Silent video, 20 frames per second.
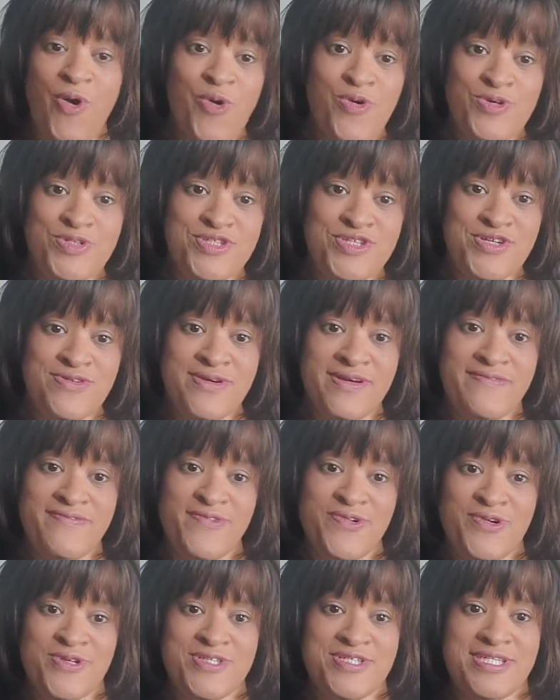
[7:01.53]
older,
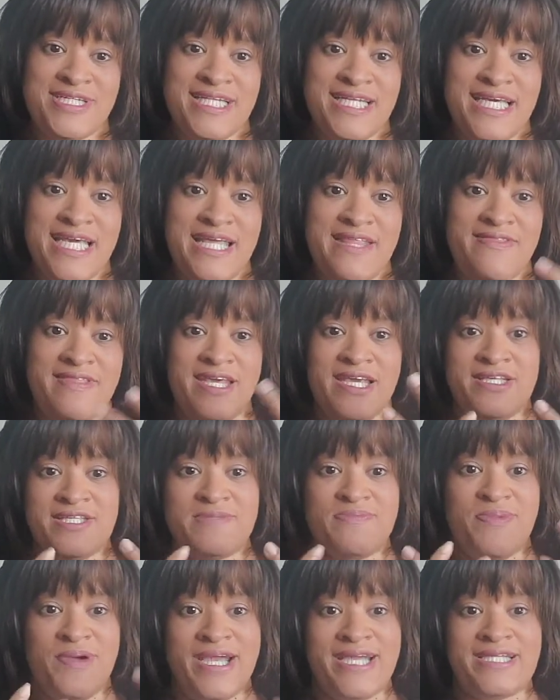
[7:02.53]
unfortunately, things
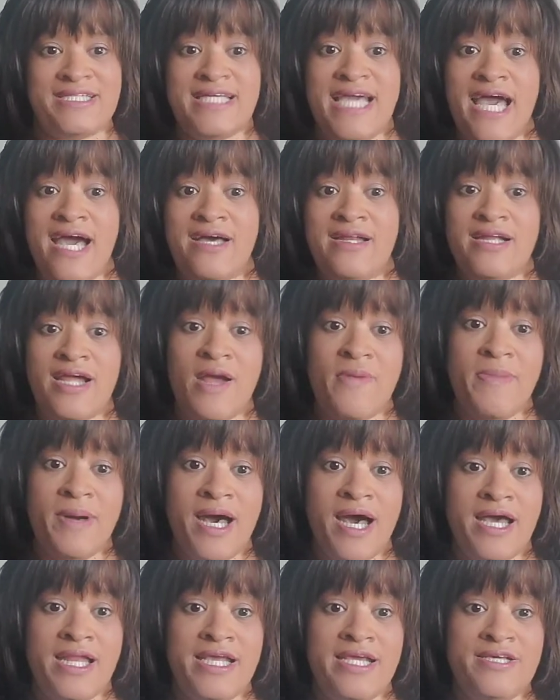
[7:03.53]
break down in our
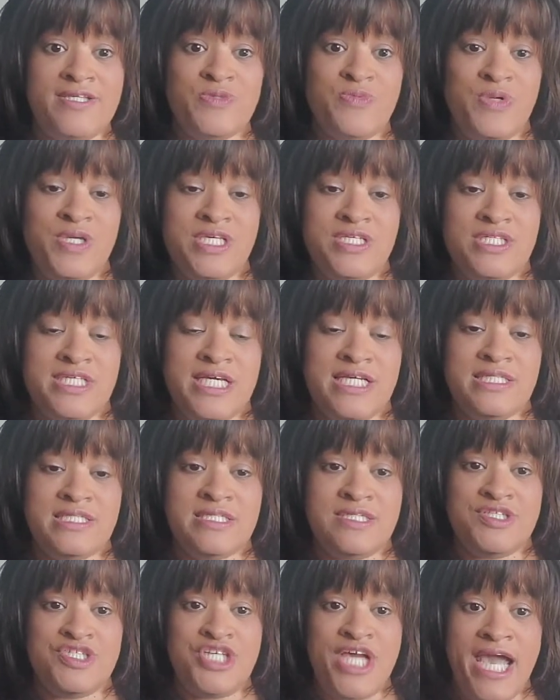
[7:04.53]
bodies. We tend to
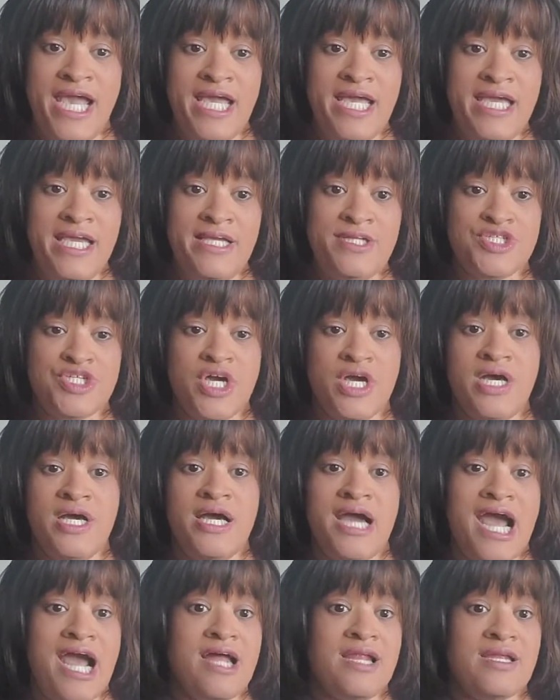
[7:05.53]
change.
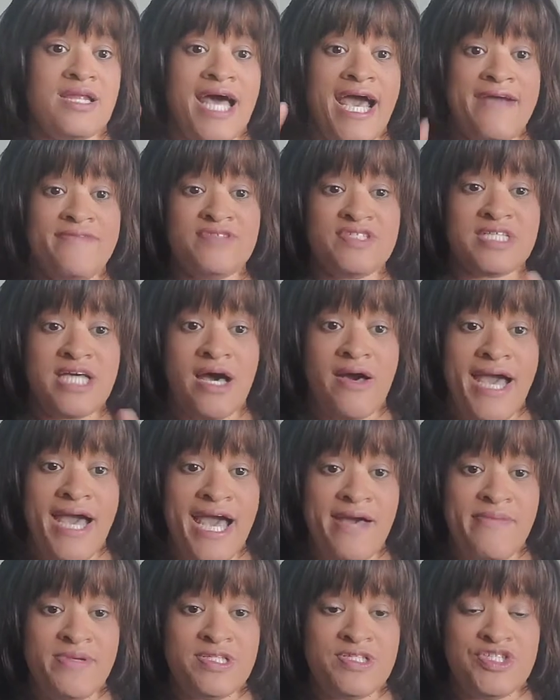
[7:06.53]
Our lifestyle
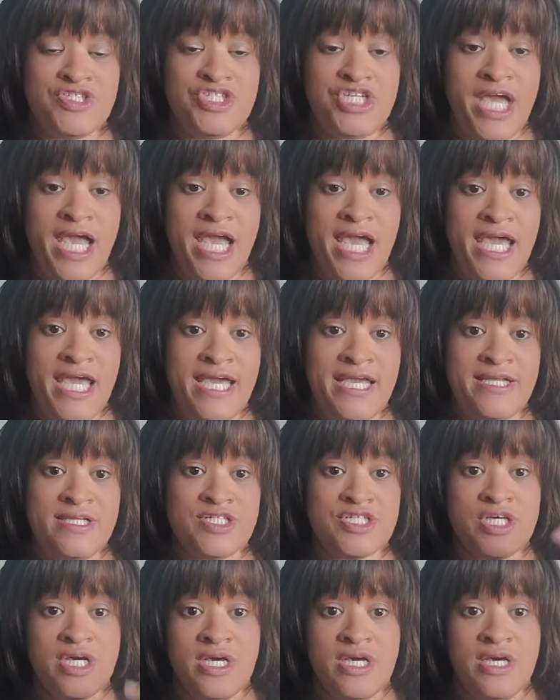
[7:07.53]
habits
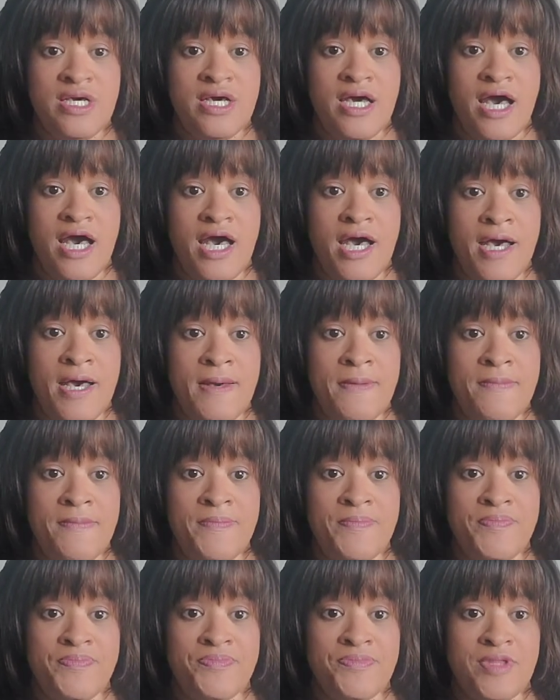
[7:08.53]
change.
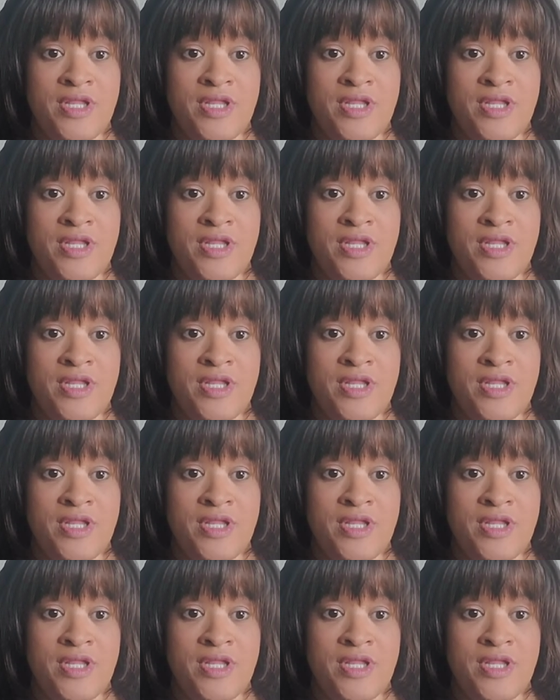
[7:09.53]
Um,